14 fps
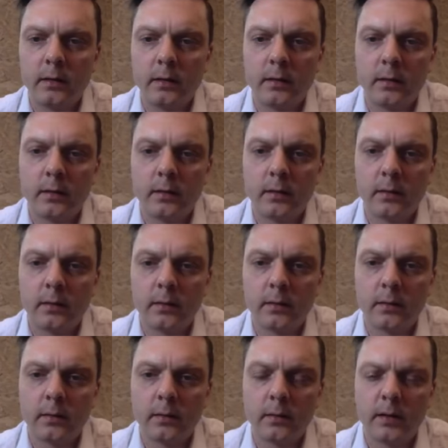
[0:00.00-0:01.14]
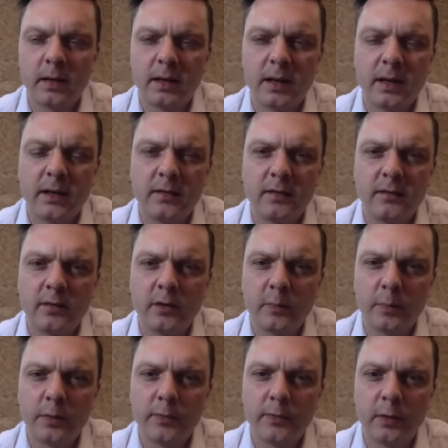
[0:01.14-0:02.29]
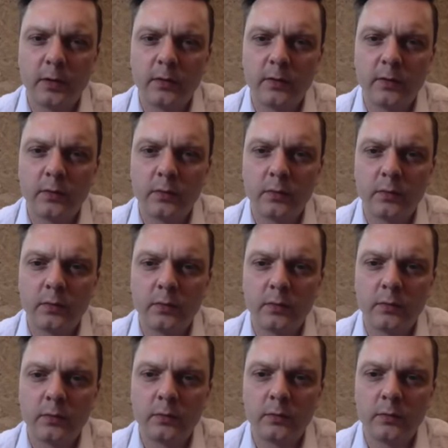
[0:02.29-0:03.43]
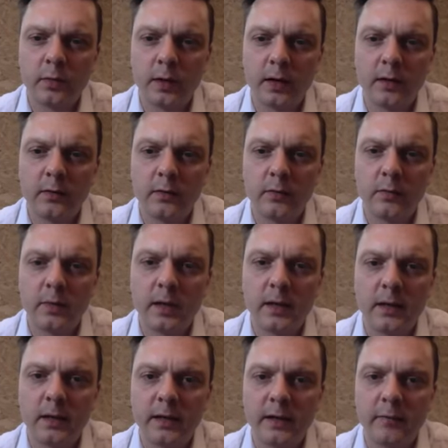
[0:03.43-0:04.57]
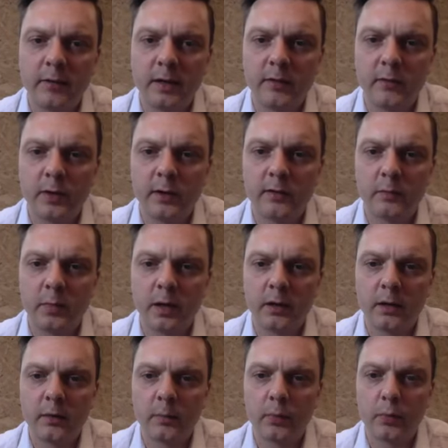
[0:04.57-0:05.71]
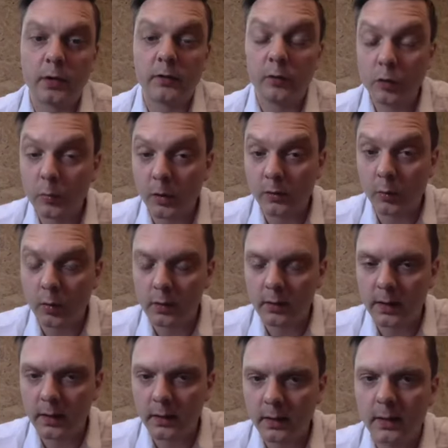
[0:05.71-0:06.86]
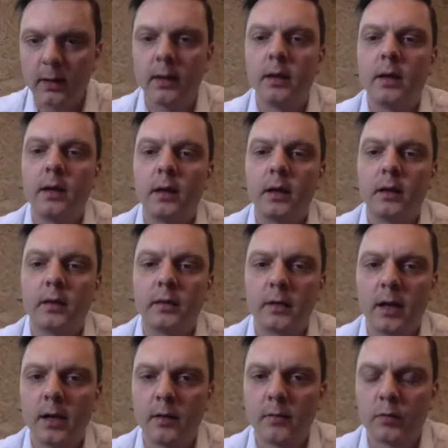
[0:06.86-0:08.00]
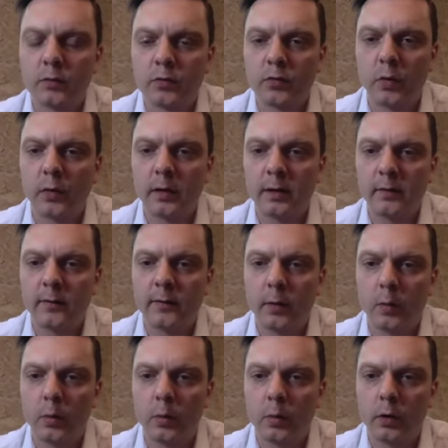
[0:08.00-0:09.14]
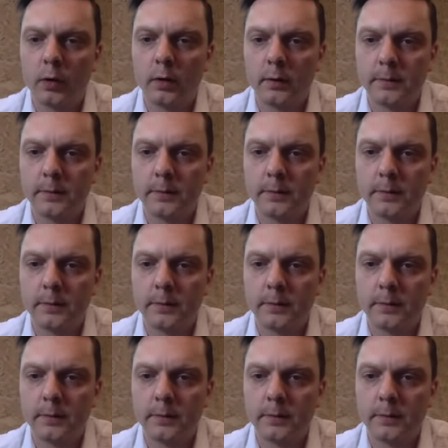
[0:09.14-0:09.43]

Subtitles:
I just prefer to try to make an even extraction by not pouring too much water in and kind of controlling the flow of water.